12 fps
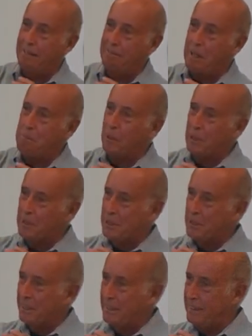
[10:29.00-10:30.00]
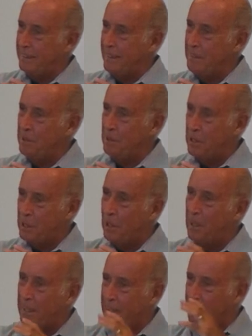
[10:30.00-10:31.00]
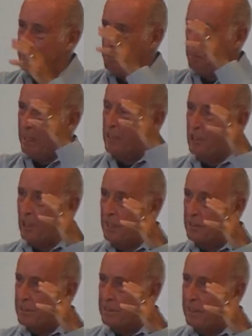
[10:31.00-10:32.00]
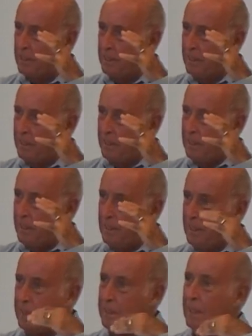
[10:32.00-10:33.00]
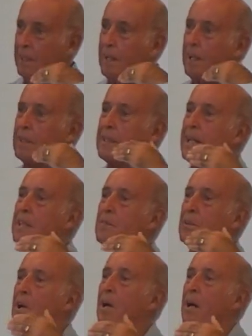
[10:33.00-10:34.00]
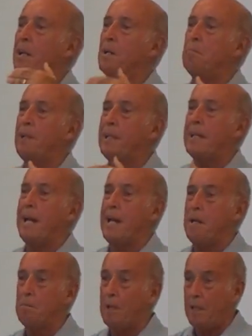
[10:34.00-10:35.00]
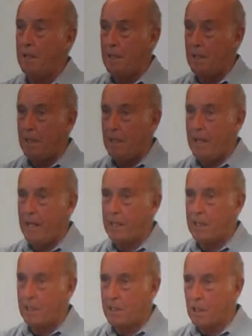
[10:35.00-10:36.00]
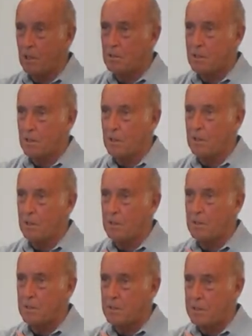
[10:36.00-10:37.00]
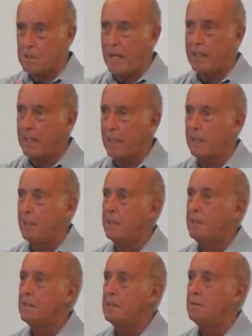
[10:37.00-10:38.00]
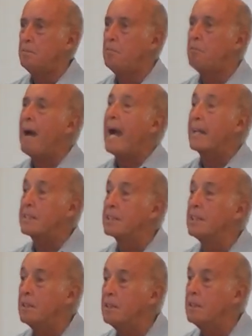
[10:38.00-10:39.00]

read books and who thought big thoughts, the death of God became a cultural psychic fact,